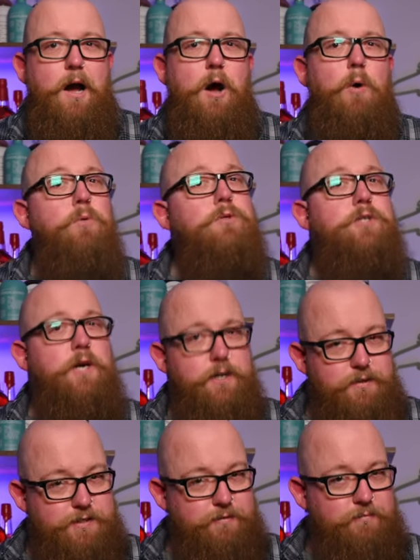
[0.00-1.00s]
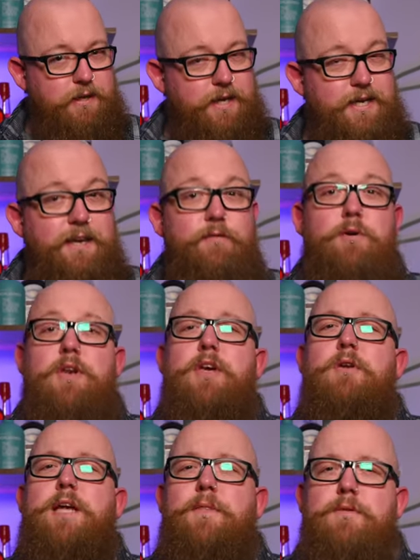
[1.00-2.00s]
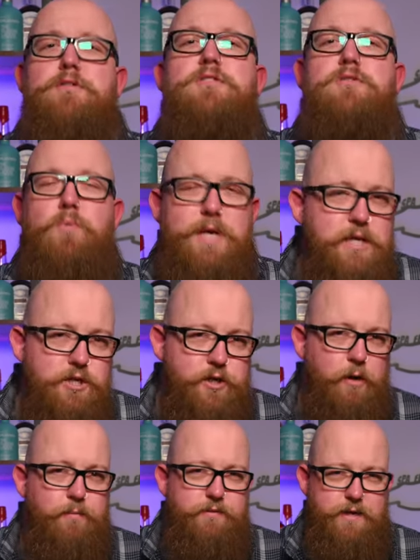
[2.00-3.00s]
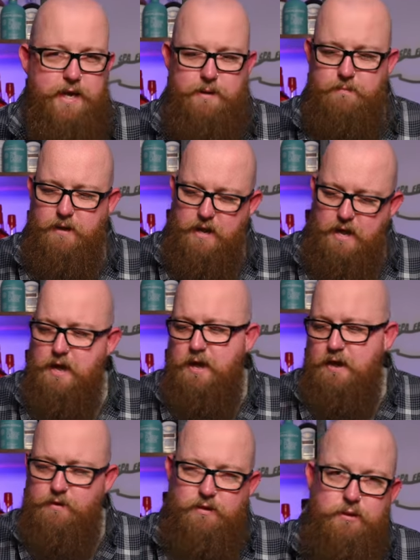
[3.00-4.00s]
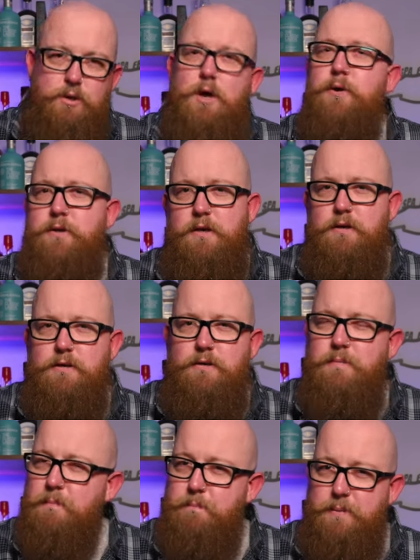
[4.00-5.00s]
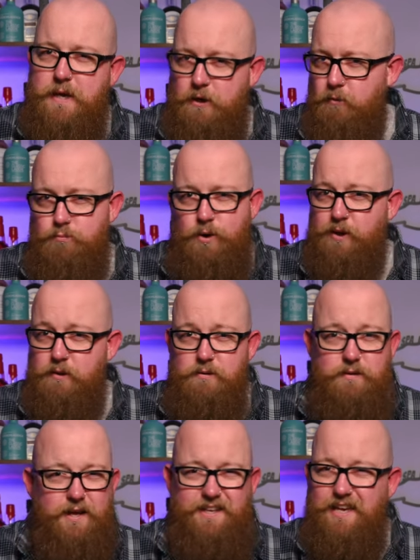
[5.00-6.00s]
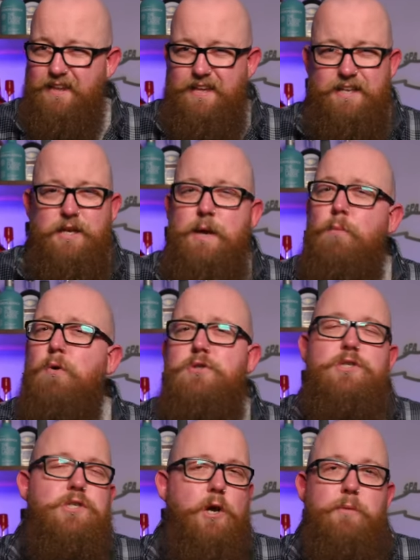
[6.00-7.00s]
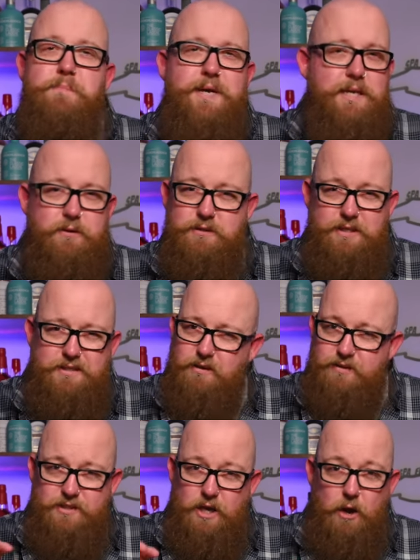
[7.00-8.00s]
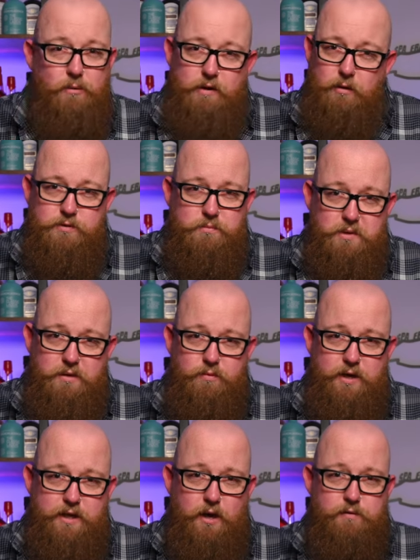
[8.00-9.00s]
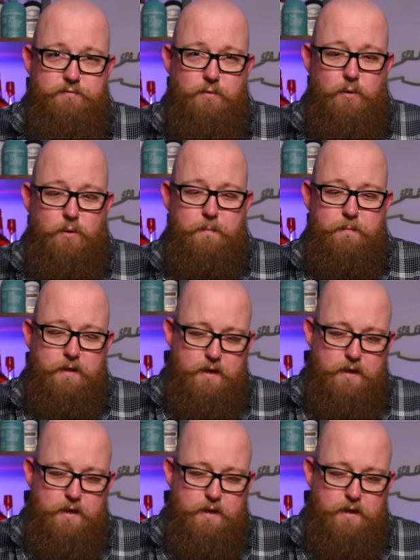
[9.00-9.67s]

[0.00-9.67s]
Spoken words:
Alternatively, we're going to go down the sweet shop theme, the lager, peanut brittle. Like, it was so peanutty, so it's the only option we can really go for.